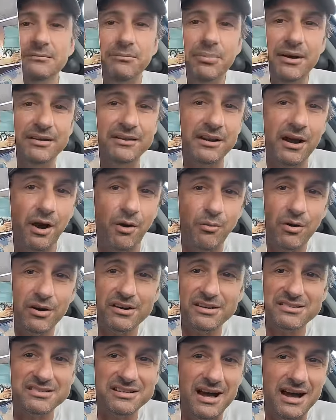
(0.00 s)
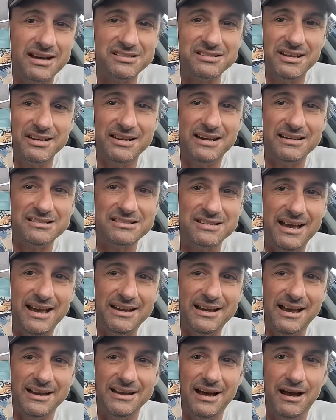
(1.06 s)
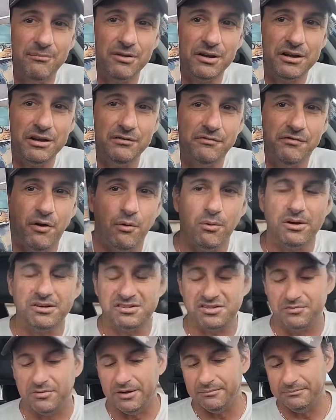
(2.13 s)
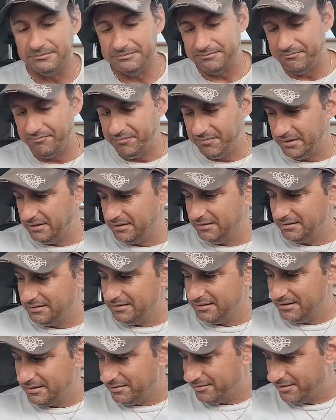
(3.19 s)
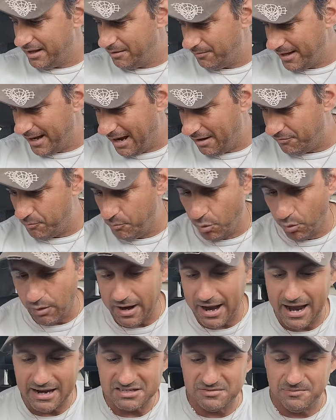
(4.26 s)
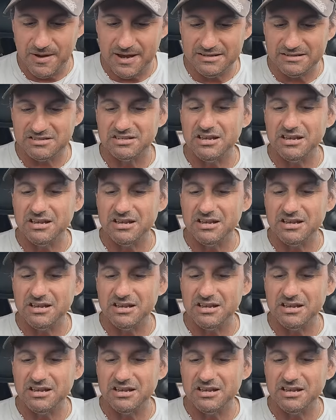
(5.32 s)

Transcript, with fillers: But the artwork is nice, like I said, and I'm looking forward to it. Then we have more X-Men